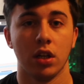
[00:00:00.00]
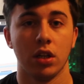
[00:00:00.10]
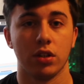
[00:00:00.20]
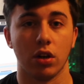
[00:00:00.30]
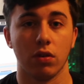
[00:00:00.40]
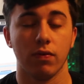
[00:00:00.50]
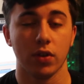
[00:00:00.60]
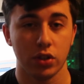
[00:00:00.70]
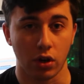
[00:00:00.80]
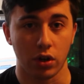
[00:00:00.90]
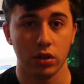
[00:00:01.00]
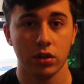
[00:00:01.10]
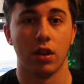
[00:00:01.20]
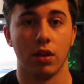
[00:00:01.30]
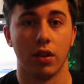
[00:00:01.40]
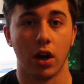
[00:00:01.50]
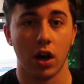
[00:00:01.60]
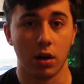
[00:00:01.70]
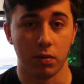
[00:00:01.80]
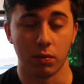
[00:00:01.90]
So for starters, the
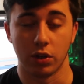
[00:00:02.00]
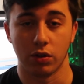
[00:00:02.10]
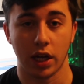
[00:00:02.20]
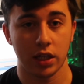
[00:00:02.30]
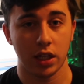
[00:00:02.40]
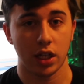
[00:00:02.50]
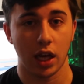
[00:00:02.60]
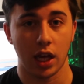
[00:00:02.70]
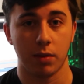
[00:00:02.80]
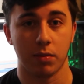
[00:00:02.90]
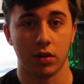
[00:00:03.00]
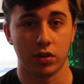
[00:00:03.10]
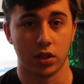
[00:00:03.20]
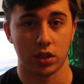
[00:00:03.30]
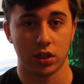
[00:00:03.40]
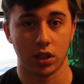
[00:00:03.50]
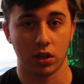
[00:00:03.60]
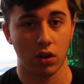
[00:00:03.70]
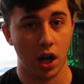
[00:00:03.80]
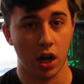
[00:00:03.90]
hub. When you get into the game, there's this
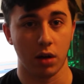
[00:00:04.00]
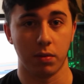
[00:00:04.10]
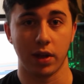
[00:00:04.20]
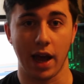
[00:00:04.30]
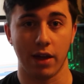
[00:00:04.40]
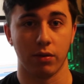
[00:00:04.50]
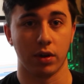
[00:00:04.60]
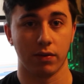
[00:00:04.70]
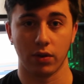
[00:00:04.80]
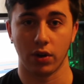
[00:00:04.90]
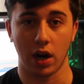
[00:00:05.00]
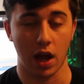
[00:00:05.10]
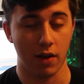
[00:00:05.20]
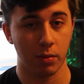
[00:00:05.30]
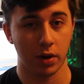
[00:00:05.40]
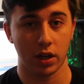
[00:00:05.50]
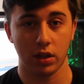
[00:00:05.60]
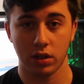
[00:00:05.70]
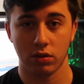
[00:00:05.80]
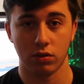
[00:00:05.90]
little hub gathering for
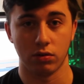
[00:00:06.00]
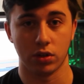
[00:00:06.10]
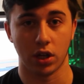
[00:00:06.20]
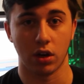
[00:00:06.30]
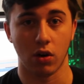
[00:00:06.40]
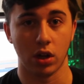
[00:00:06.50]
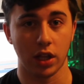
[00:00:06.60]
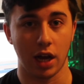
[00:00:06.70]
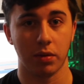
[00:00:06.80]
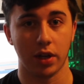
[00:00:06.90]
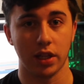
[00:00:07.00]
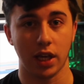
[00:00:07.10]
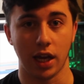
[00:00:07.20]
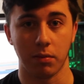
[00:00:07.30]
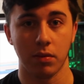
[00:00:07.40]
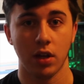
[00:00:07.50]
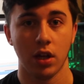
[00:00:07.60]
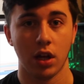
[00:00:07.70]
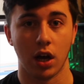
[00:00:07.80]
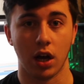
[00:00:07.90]
everybody who's online playing the game.
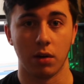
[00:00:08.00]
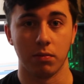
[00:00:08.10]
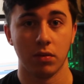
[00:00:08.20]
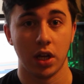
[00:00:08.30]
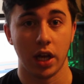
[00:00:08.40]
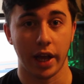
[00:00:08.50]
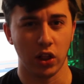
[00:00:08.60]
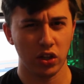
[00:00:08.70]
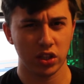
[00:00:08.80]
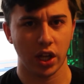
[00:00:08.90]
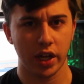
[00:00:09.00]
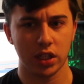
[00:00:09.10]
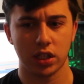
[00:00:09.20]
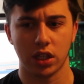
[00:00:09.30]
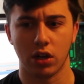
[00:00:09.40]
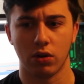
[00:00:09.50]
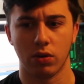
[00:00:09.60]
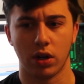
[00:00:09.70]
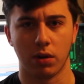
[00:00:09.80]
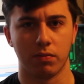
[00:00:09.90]
It looks nice, you
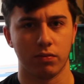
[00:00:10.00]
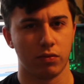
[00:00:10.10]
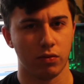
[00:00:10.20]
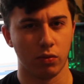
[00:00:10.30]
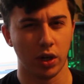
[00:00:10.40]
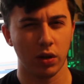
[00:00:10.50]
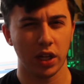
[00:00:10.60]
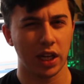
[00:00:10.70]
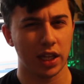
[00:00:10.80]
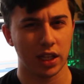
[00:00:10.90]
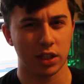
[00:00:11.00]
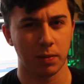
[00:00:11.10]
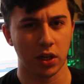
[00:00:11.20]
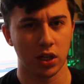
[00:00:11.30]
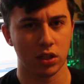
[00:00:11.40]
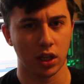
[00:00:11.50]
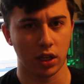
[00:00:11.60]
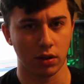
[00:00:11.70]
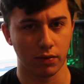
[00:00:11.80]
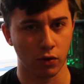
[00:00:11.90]
know. We really didn't get to experience
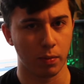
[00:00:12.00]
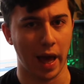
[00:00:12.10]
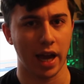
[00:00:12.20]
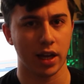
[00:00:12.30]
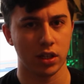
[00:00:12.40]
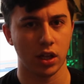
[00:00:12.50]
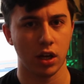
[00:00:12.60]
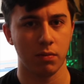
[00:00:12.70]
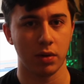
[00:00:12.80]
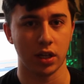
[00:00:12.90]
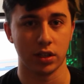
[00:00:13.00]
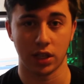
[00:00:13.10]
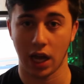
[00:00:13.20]
like the full package of the hub because